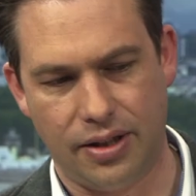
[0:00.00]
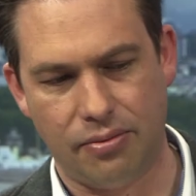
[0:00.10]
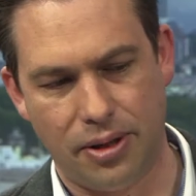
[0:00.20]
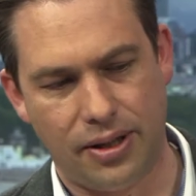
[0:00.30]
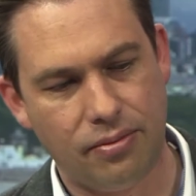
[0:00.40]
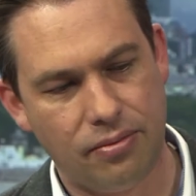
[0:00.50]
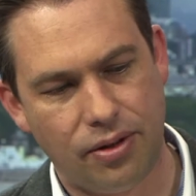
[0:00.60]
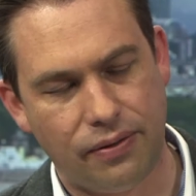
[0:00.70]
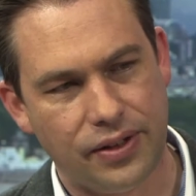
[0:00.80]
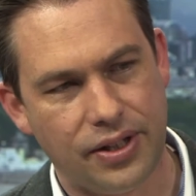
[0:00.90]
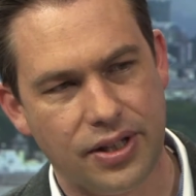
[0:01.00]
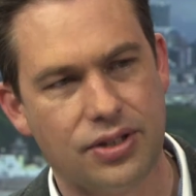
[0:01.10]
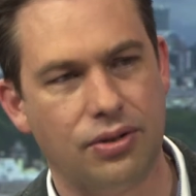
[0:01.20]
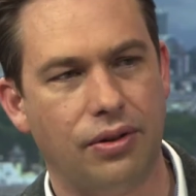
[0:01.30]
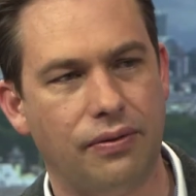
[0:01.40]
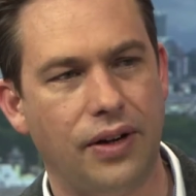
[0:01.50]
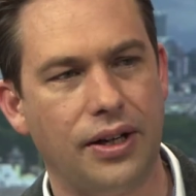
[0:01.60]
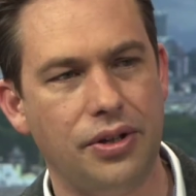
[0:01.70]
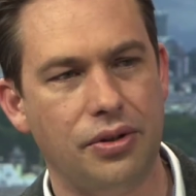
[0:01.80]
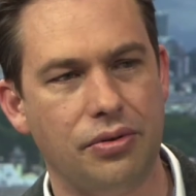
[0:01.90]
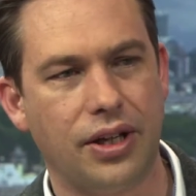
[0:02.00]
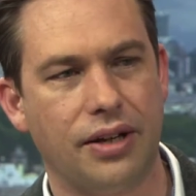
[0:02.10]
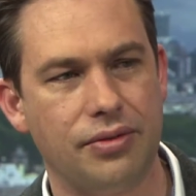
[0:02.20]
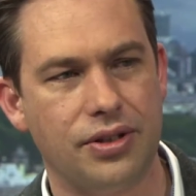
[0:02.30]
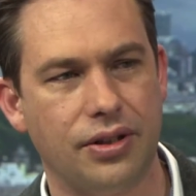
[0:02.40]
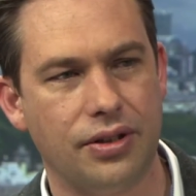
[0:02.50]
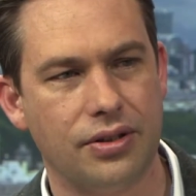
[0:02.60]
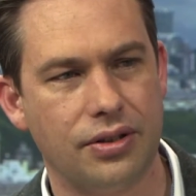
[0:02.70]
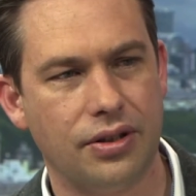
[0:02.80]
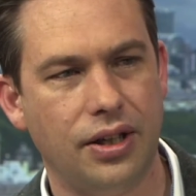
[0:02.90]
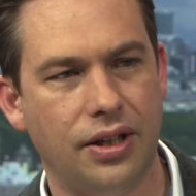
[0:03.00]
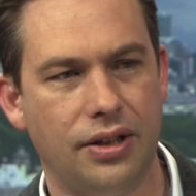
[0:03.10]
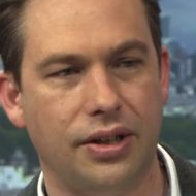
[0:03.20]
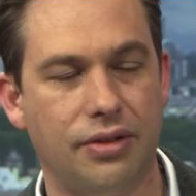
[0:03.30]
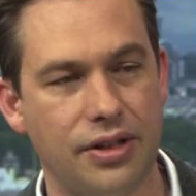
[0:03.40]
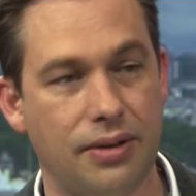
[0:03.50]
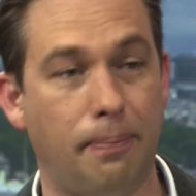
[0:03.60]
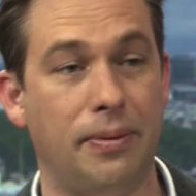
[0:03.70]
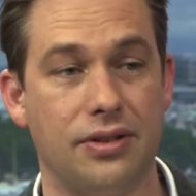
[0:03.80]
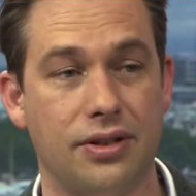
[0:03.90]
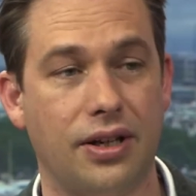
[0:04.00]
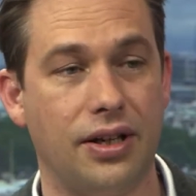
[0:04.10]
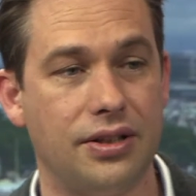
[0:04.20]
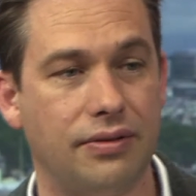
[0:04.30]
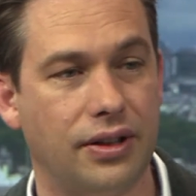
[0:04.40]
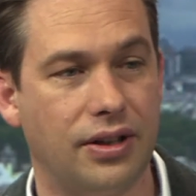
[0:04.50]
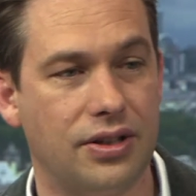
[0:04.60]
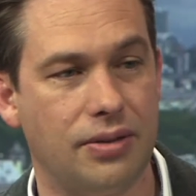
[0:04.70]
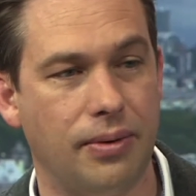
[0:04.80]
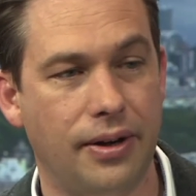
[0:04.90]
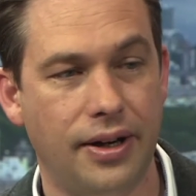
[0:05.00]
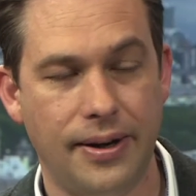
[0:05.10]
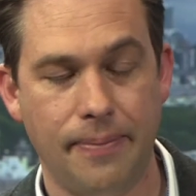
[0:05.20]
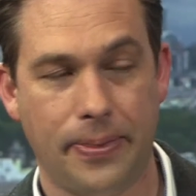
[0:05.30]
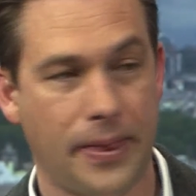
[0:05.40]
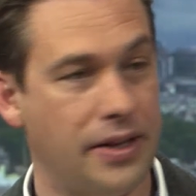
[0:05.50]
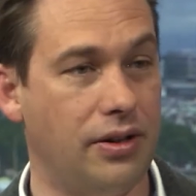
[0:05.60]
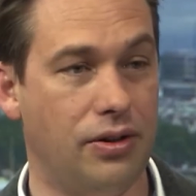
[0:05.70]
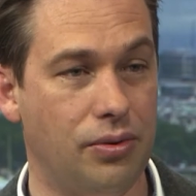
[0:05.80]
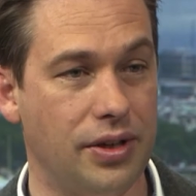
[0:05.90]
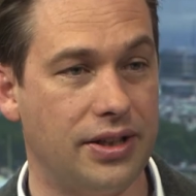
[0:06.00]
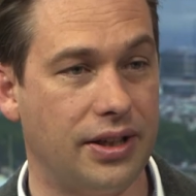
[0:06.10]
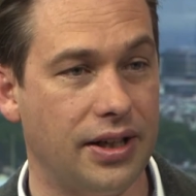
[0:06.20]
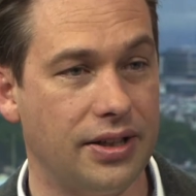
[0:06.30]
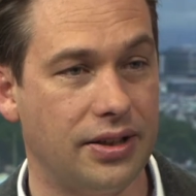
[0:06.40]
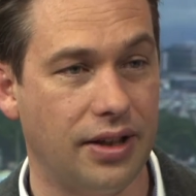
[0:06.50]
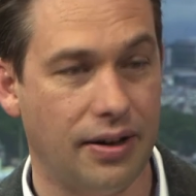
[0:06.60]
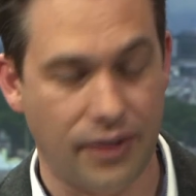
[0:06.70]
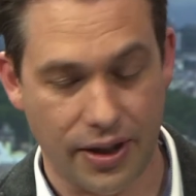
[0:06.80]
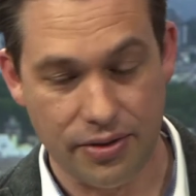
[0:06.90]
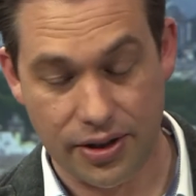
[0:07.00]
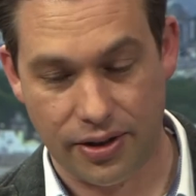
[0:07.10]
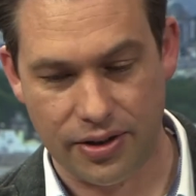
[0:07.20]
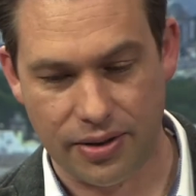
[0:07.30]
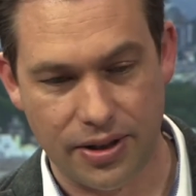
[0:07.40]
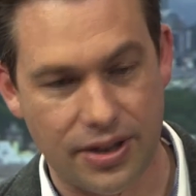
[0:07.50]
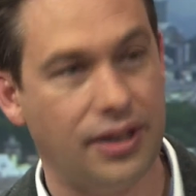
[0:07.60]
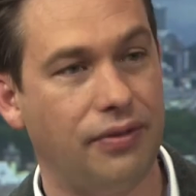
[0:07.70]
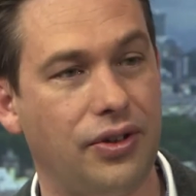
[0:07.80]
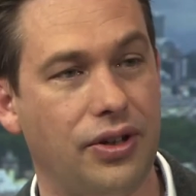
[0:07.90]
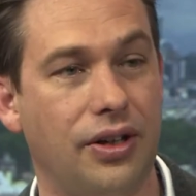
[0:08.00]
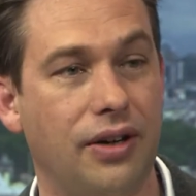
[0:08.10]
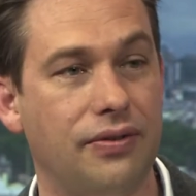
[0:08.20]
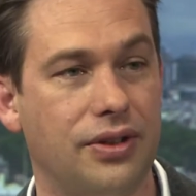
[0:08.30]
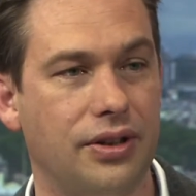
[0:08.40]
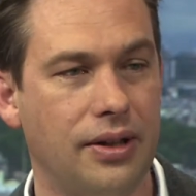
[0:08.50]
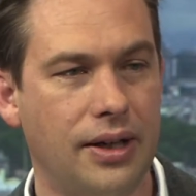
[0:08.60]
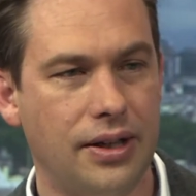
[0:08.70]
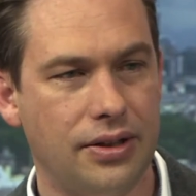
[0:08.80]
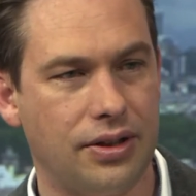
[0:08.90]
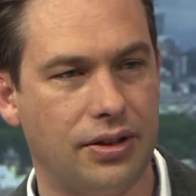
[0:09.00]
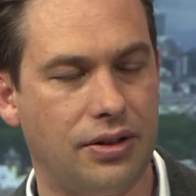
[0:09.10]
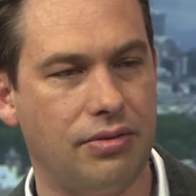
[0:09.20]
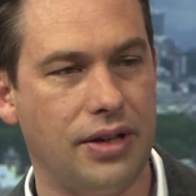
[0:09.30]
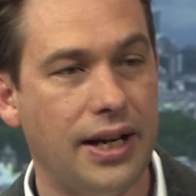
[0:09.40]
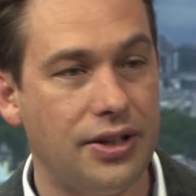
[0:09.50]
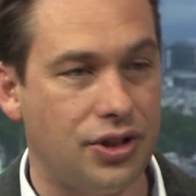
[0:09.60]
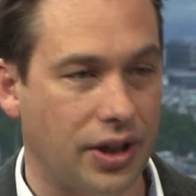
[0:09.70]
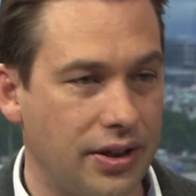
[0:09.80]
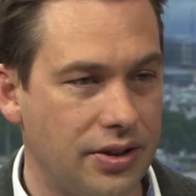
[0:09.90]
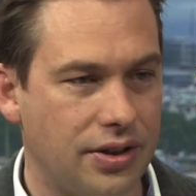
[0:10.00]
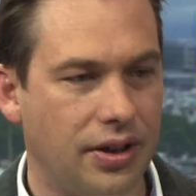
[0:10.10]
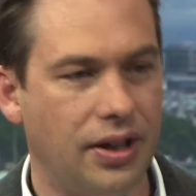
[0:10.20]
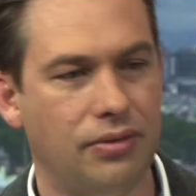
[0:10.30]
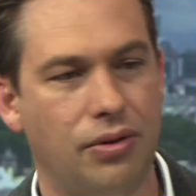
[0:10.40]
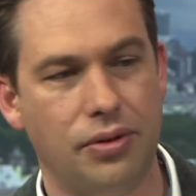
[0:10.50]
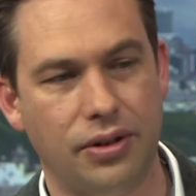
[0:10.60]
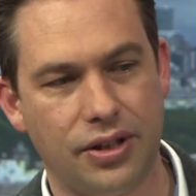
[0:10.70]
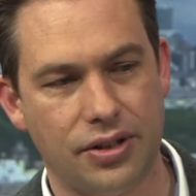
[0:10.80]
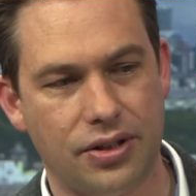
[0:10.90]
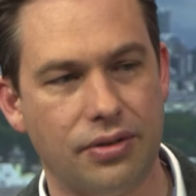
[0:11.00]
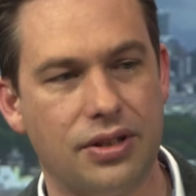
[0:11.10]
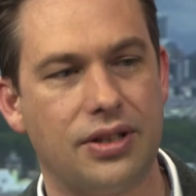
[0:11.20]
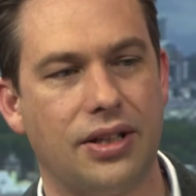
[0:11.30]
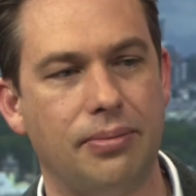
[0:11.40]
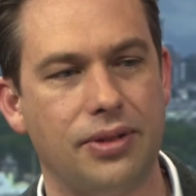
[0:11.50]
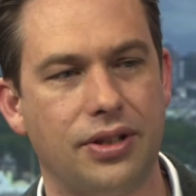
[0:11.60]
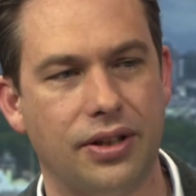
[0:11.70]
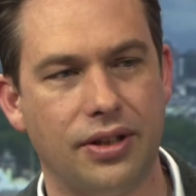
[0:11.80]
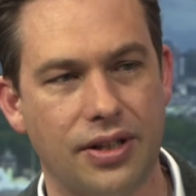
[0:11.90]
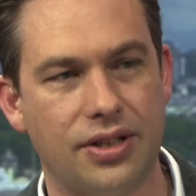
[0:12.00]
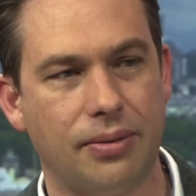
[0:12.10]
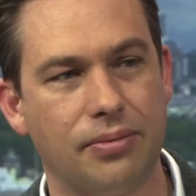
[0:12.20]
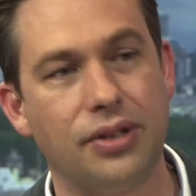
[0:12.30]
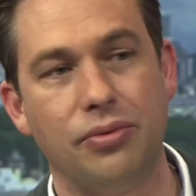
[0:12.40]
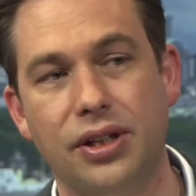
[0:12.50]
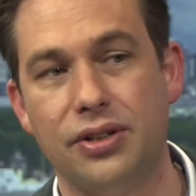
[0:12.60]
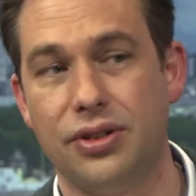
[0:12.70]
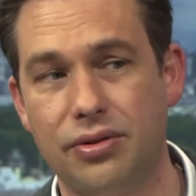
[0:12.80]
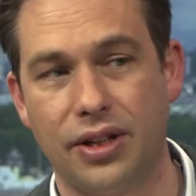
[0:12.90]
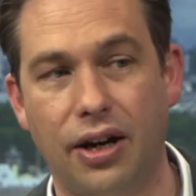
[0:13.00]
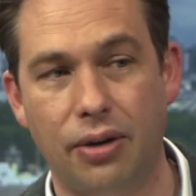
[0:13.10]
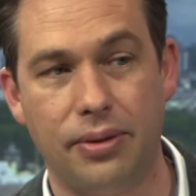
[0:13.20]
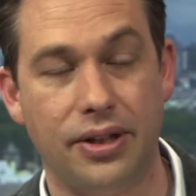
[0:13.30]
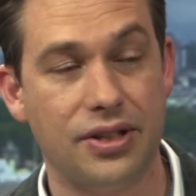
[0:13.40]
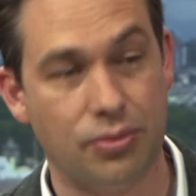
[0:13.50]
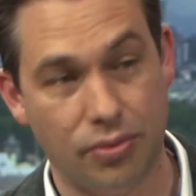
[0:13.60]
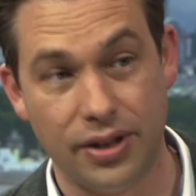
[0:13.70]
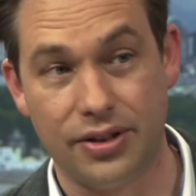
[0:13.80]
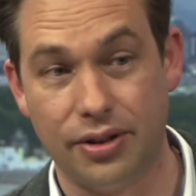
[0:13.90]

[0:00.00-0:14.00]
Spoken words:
it would be roughly this sort of value you would get returned. And it creates a business case for the customer. It's not always the case that that value is going to be significant enough to create change. What we're looking to do is establish that there's something we can do to help and it's worth